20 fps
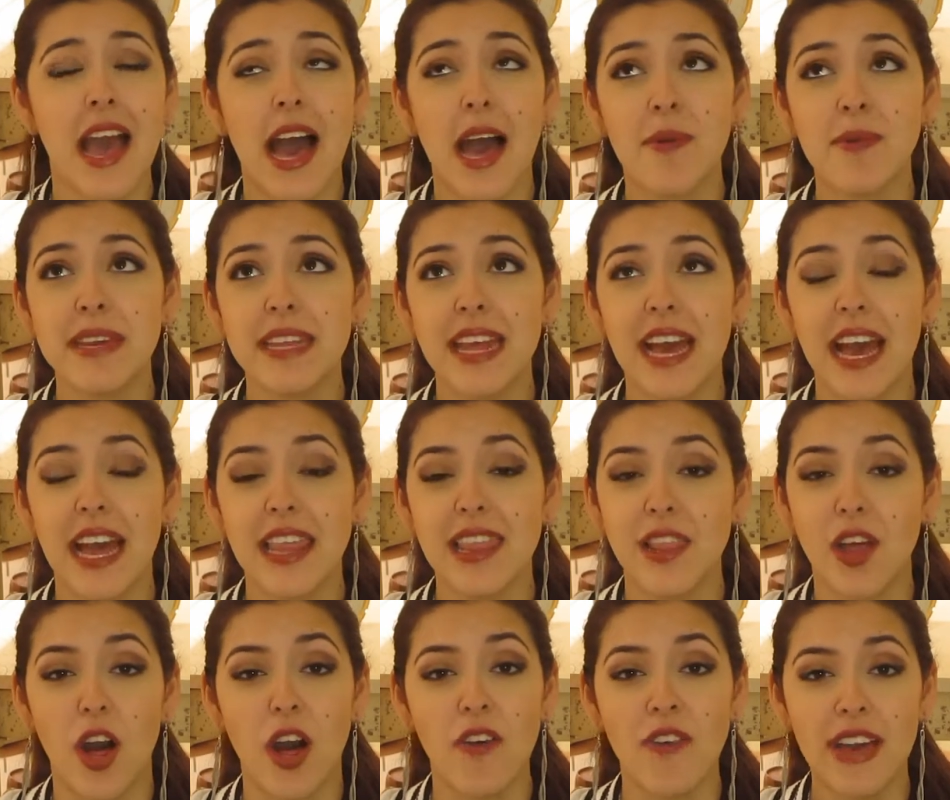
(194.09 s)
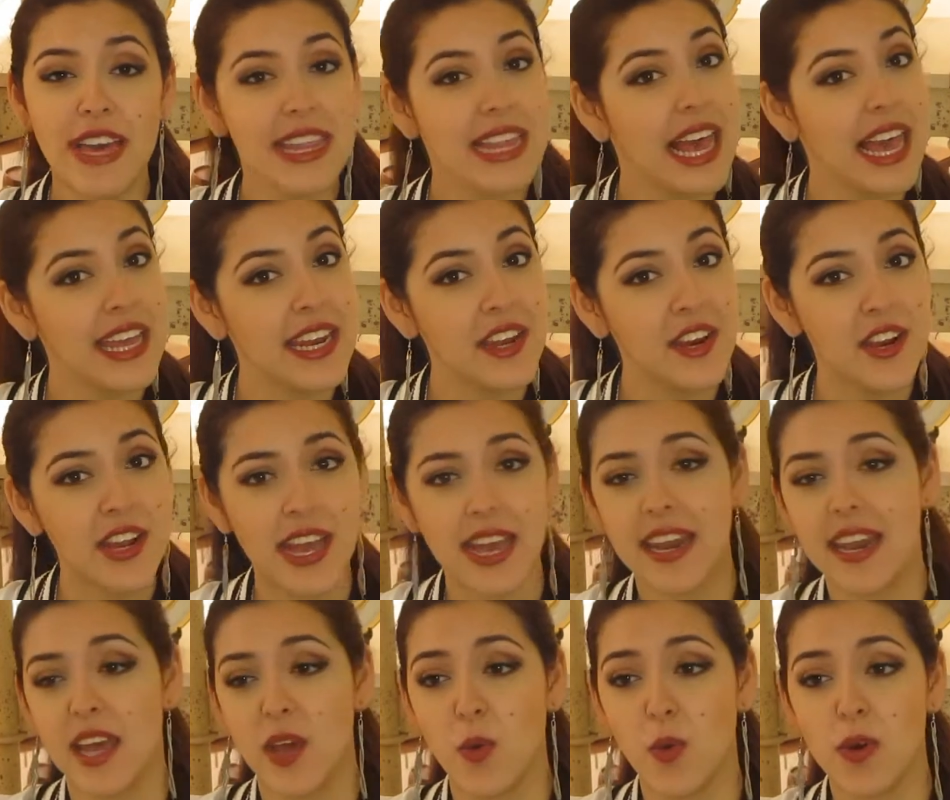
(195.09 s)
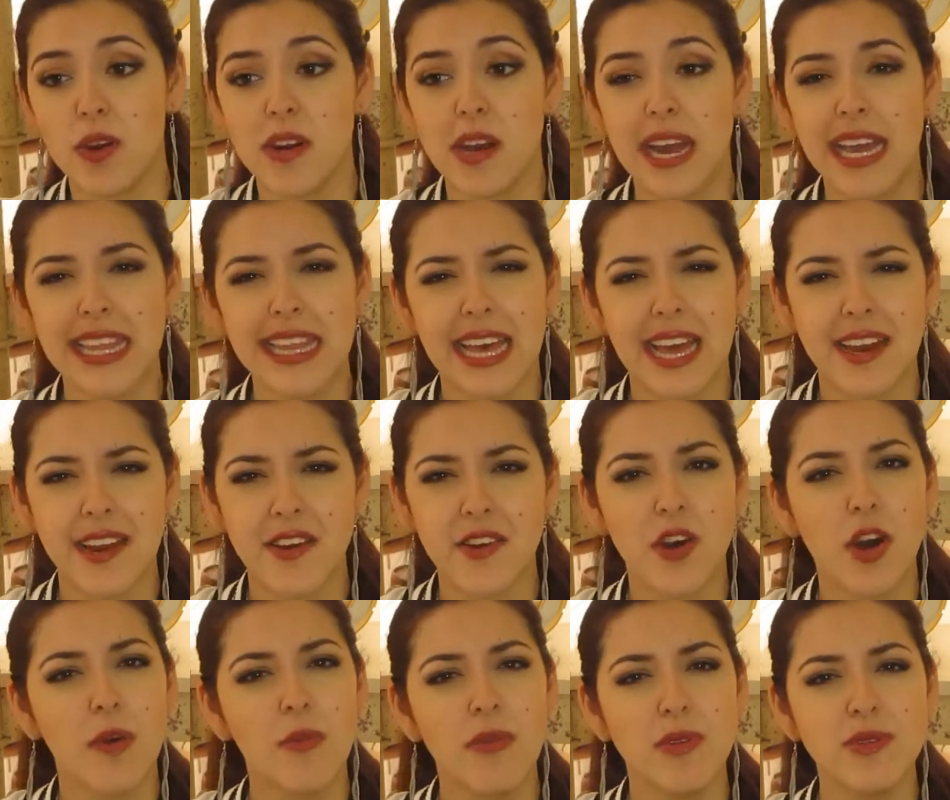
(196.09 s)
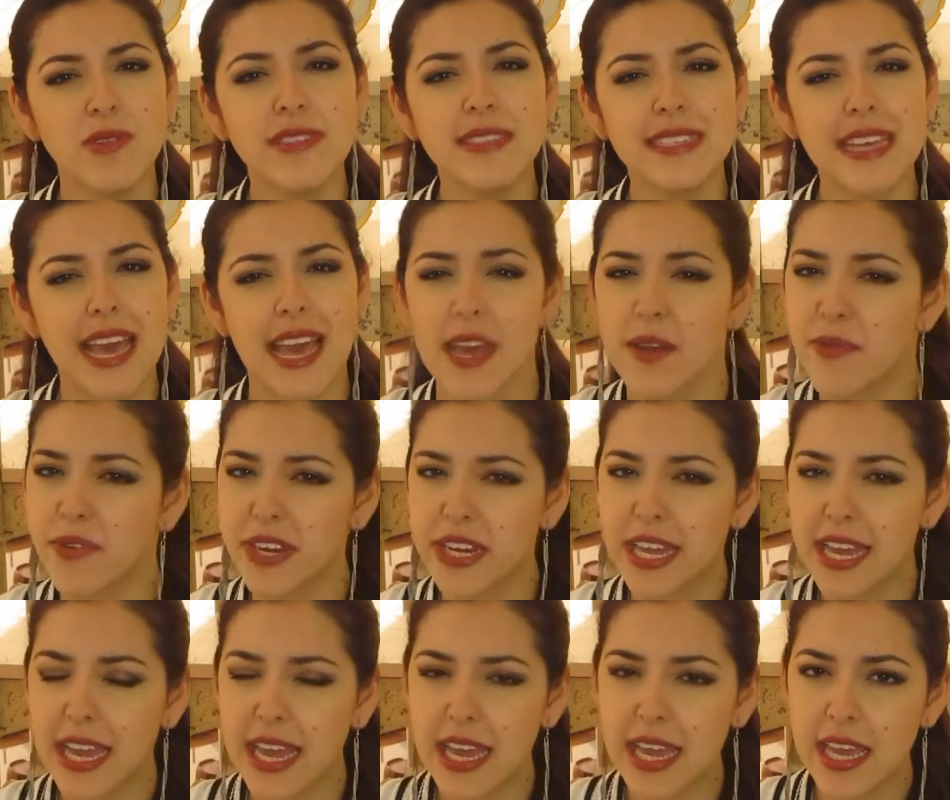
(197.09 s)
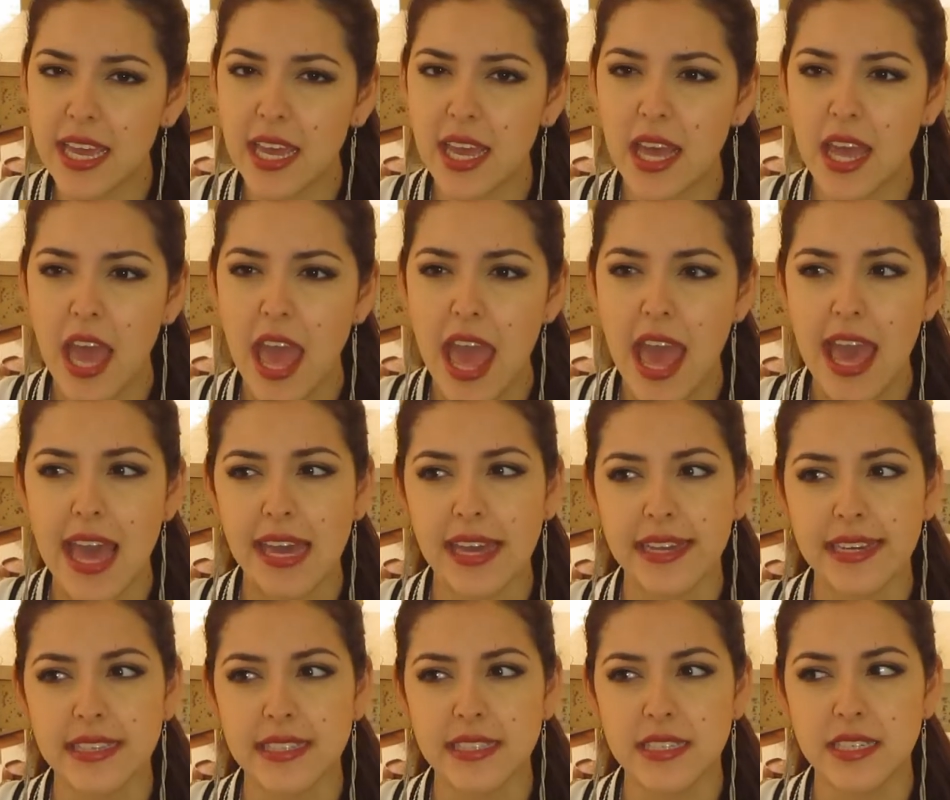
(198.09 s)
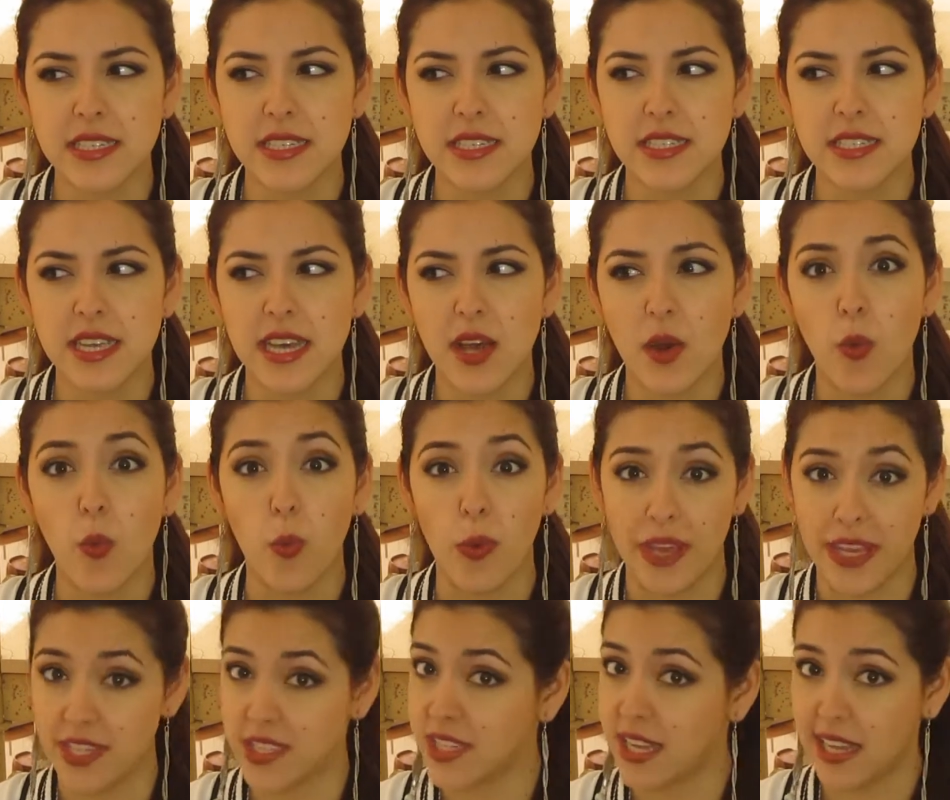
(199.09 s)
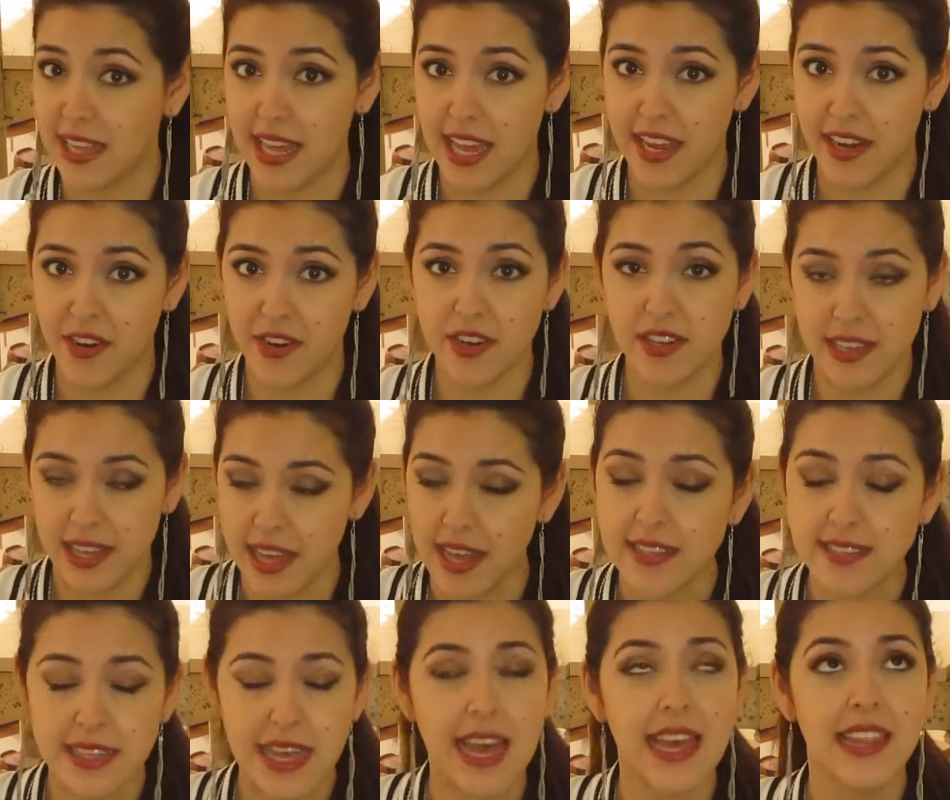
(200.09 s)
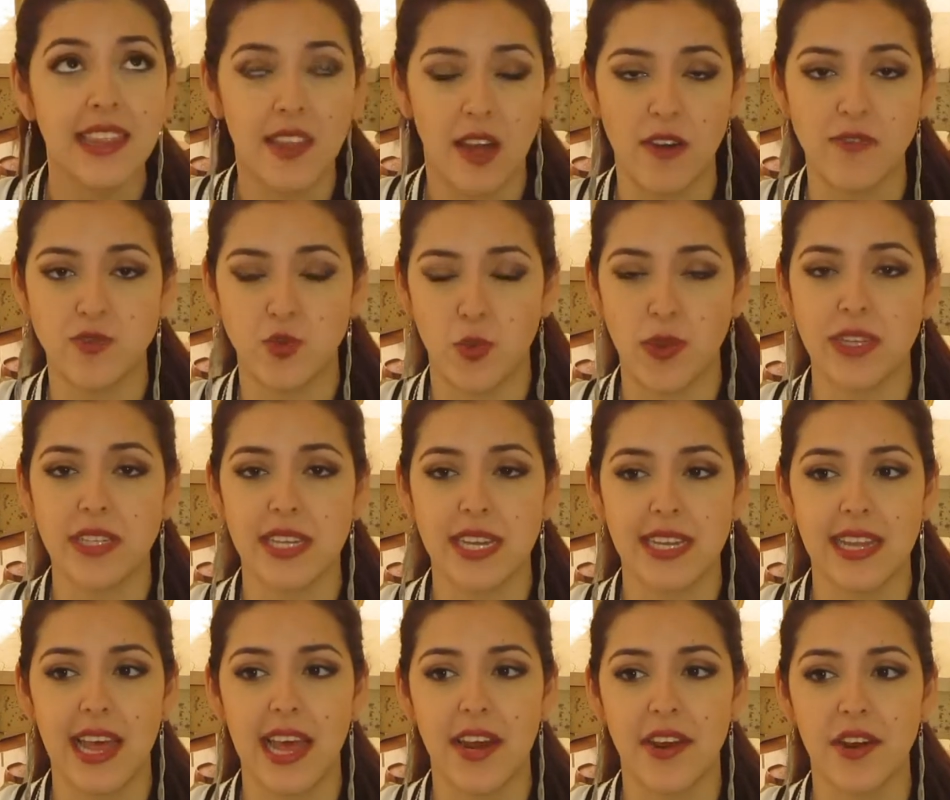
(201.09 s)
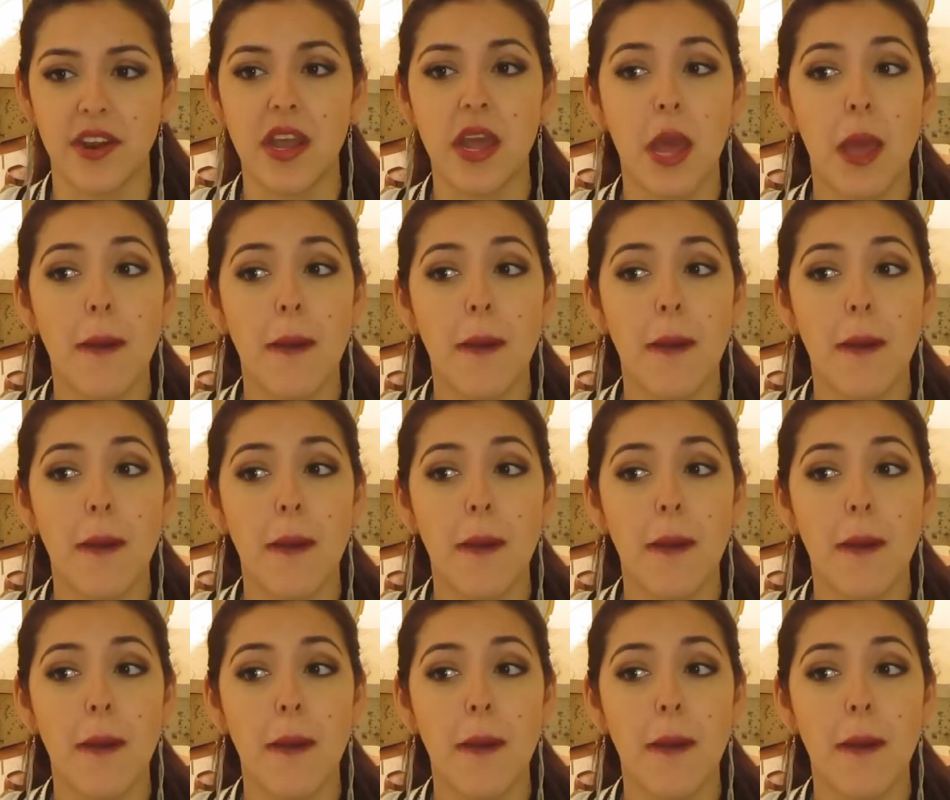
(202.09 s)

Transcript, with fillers: I mean, I love eyeliner, and I wear eyeliner almost every day, and winged eyeliner, yes, I loved winged eyeliner.